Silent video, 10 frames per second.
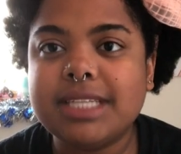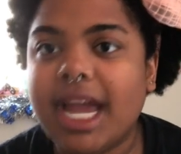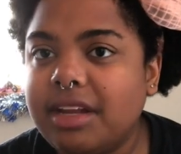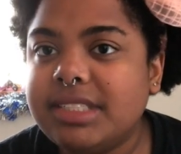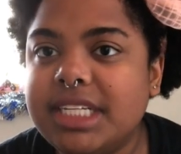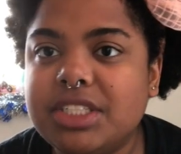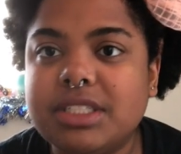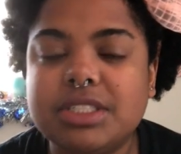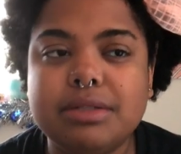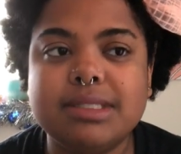Can you teach
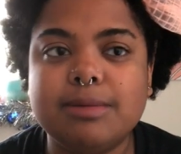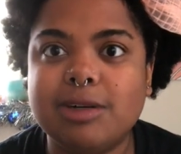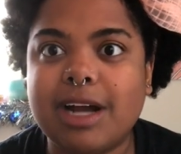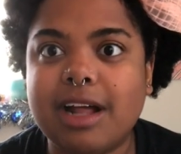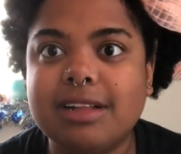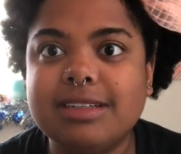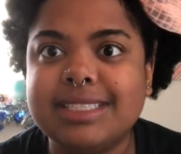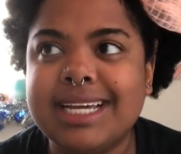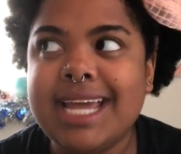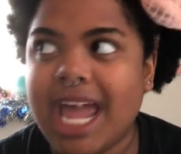the students about colors?